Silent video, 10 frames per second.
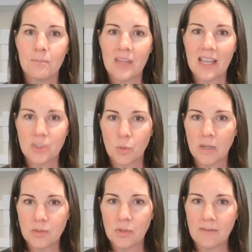In
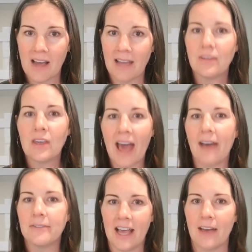2025, you
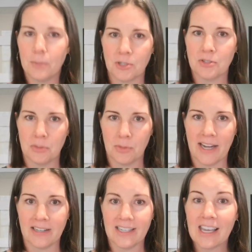have to have a personal
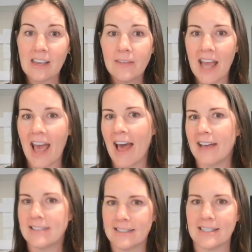brand, even
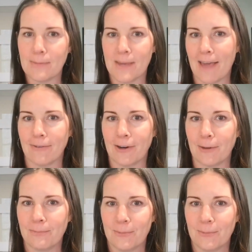as a CPA
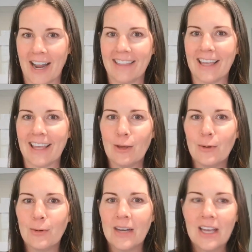firm, right? Like
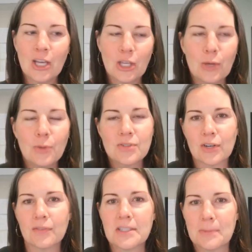you
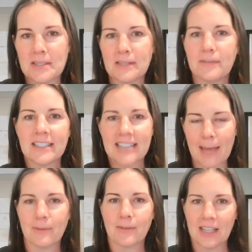serve a specific
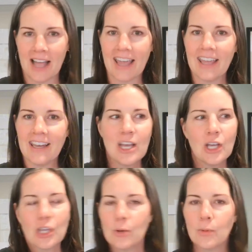type of client.
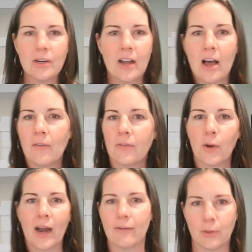You are not
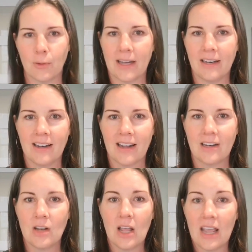for everyone,
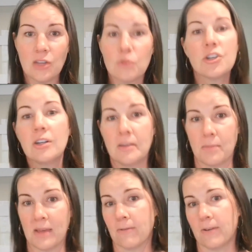and you
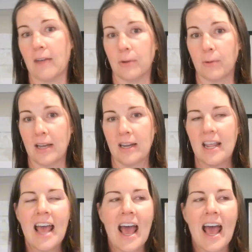shouldn't be for everyone.